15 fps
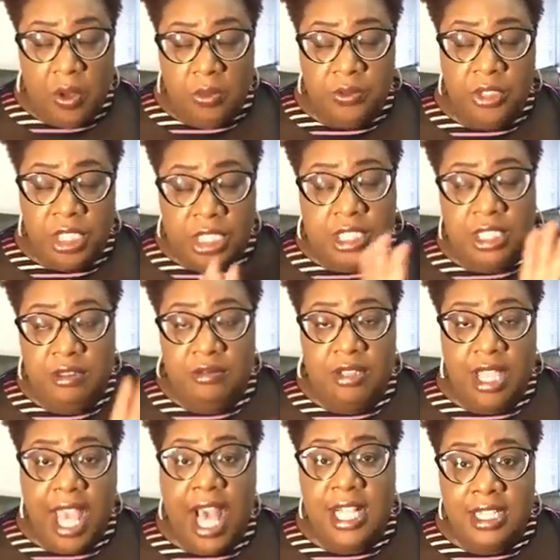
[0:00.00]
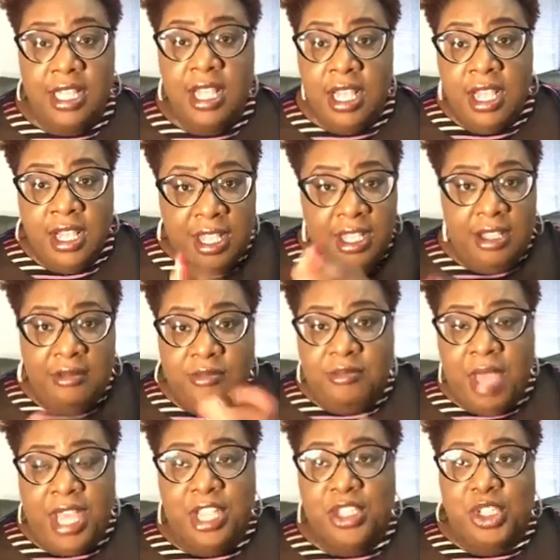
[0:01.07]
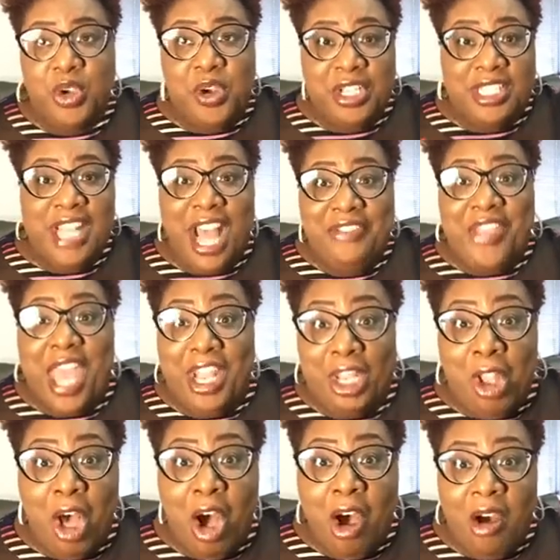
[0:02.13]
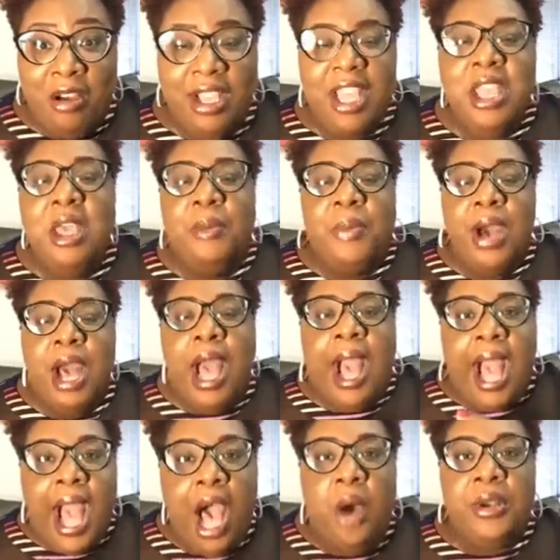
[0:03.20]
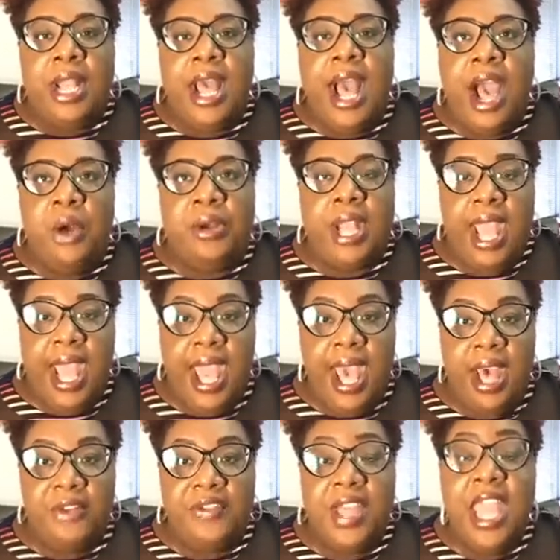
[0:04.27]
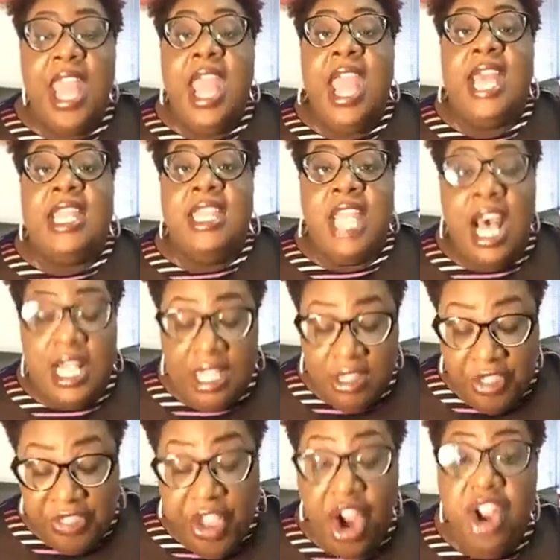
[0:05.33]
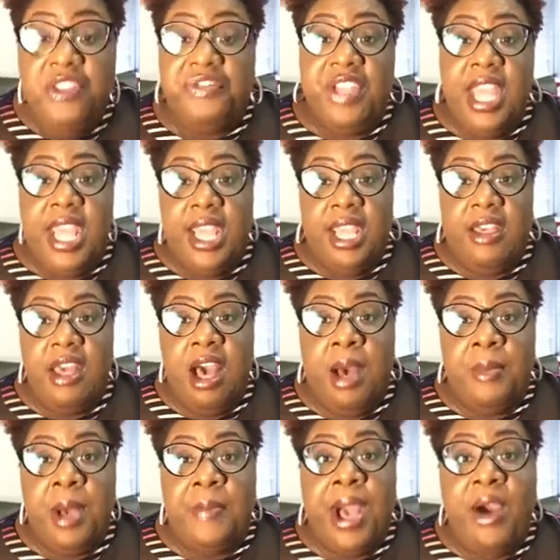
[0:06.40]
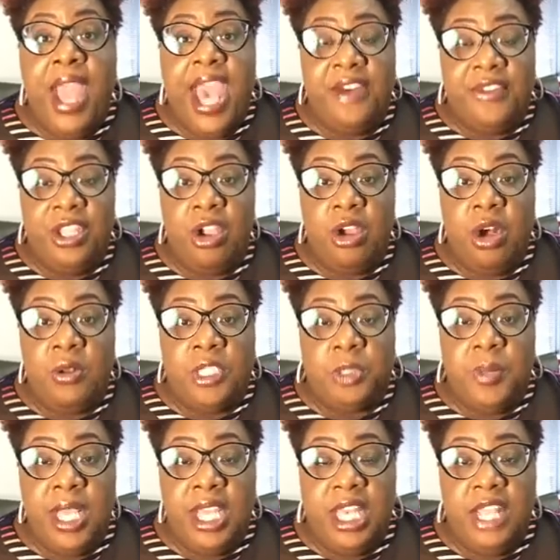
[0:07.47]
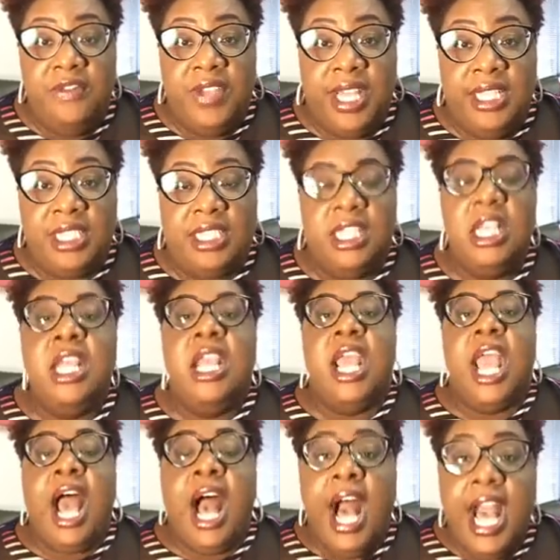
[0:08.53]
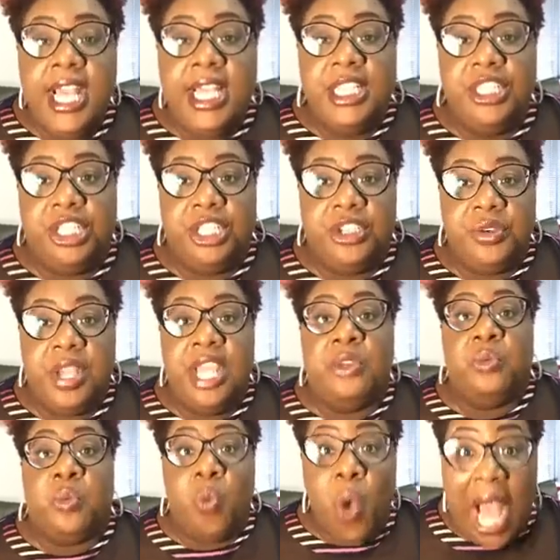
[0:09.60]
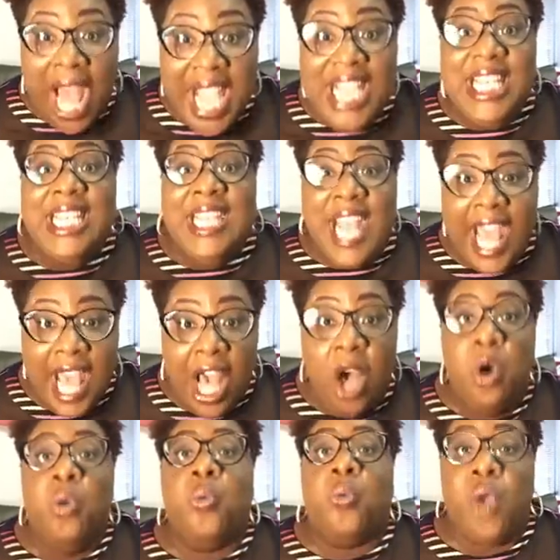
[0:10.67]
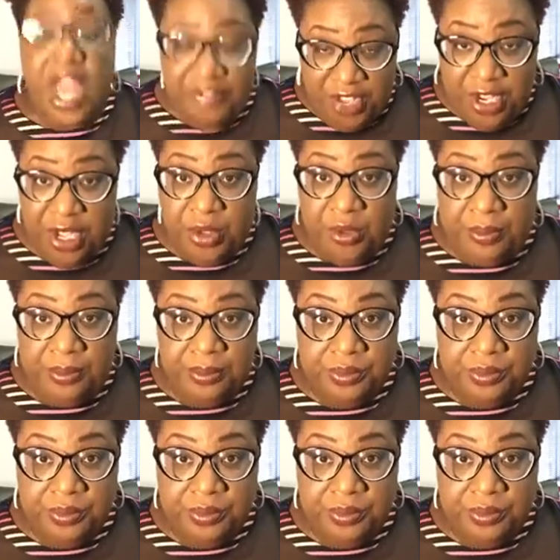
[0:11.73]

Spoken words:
Just count, making sure it's not that long, but an hour and a half. The third thing about having your own speaking events, I consider it right now revenue.